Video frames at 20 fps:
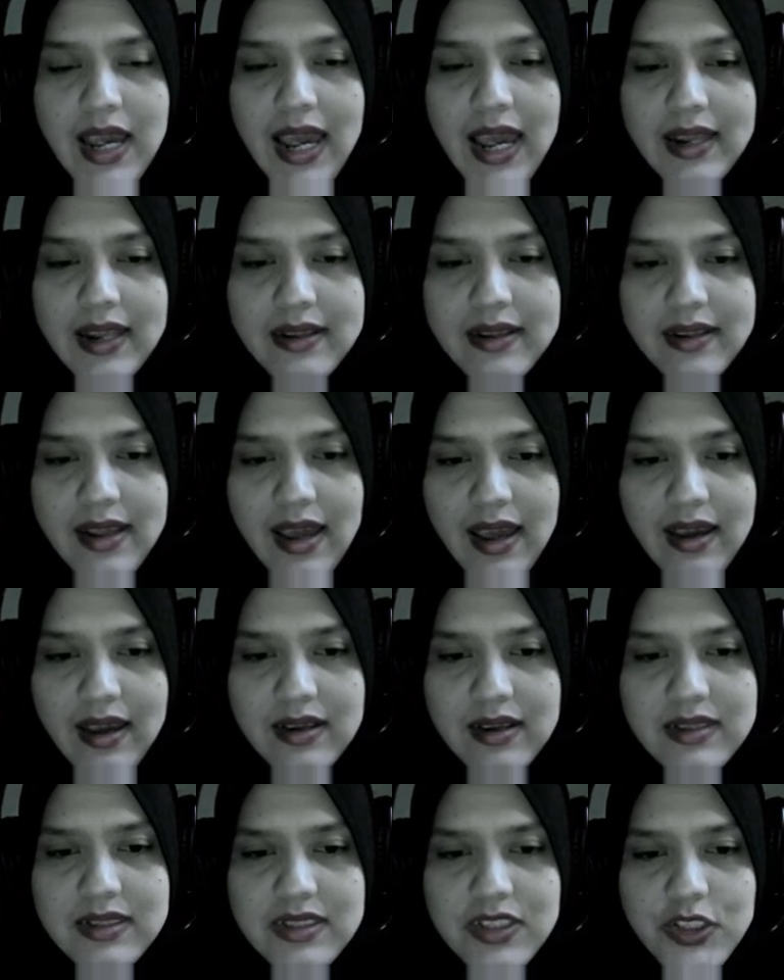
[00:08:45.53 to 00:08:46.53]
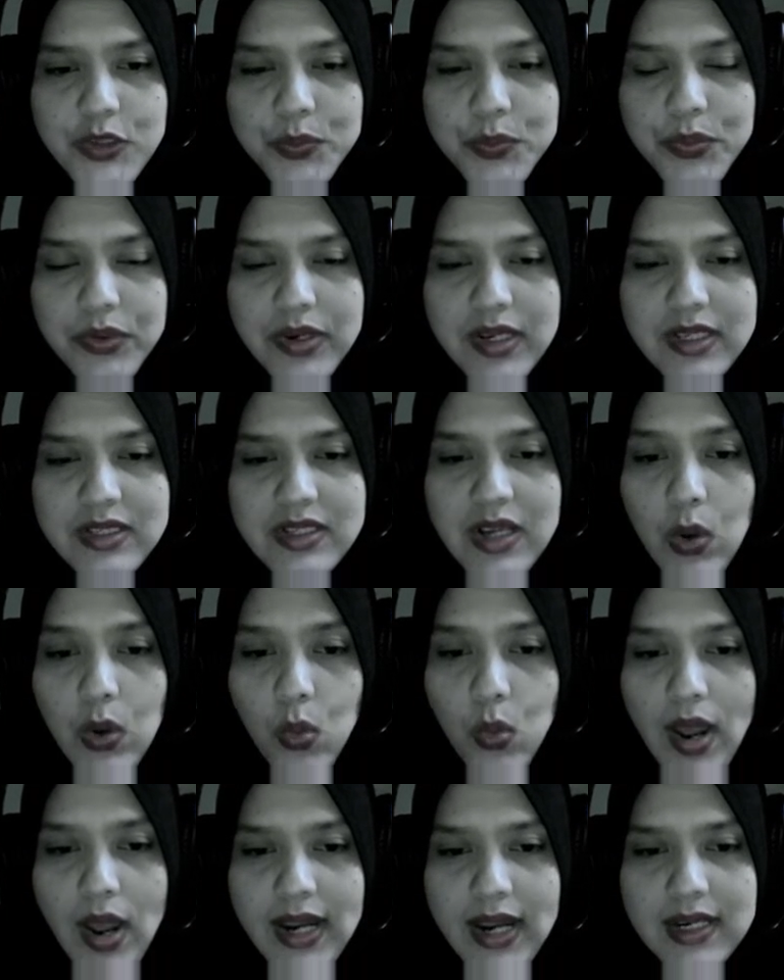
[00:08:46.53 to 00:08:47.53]
And then, spread
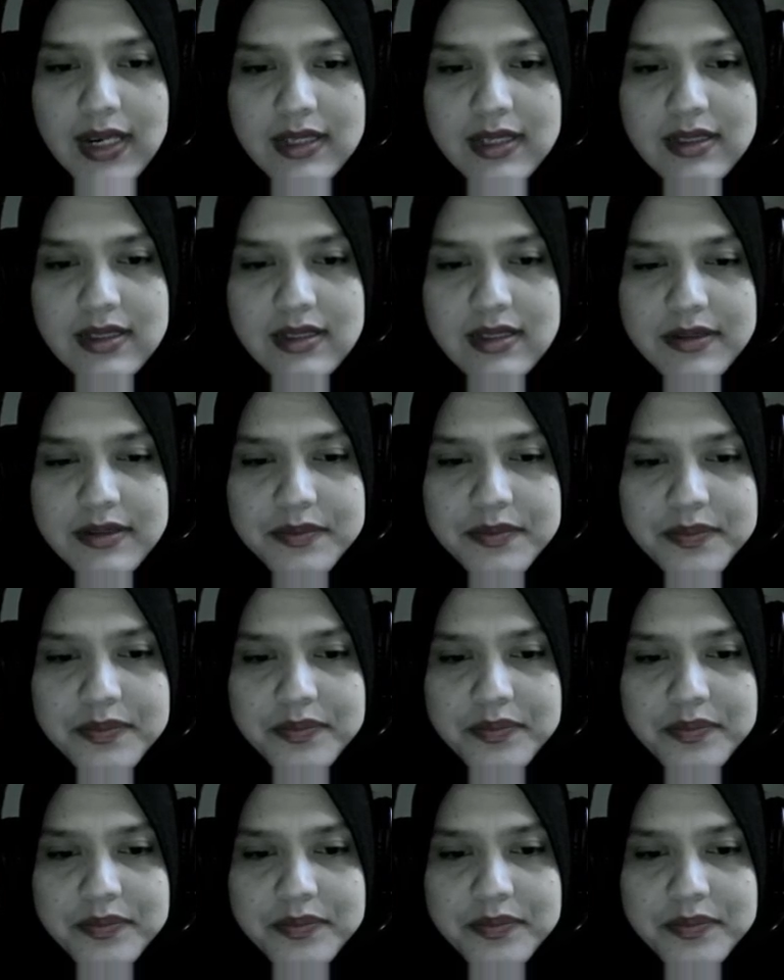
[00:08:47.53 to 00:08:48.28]
awareness.